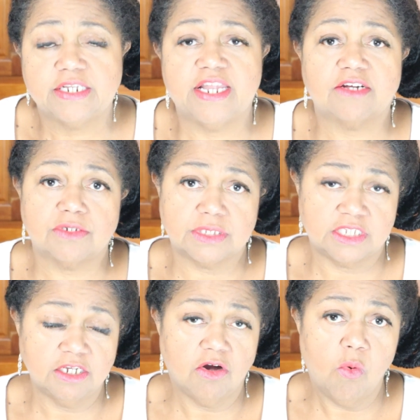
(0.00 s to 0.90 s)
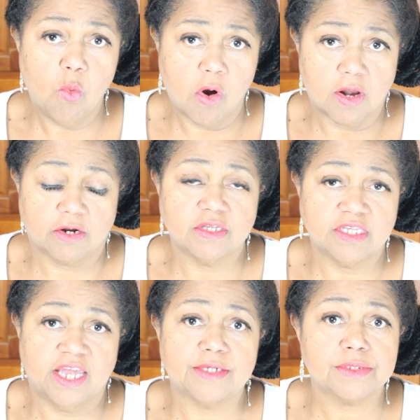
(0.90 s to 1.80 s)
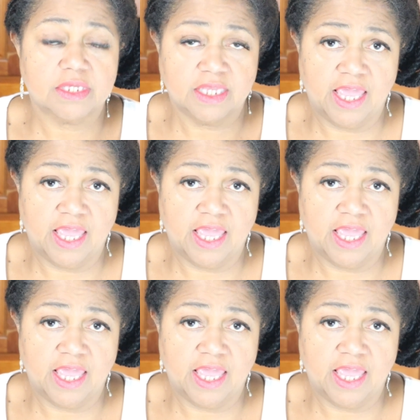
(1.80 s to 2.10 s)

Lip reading: Now, distilled water, yes,